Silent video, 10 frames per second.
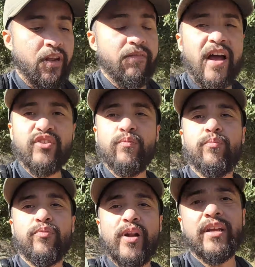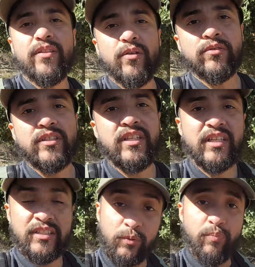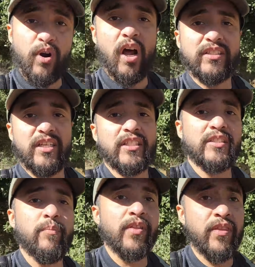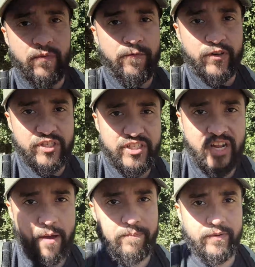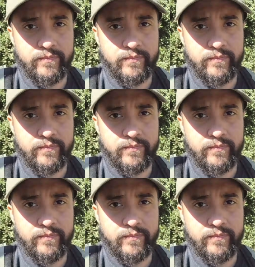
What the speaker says: I've had to break those, and it is a process, but the first step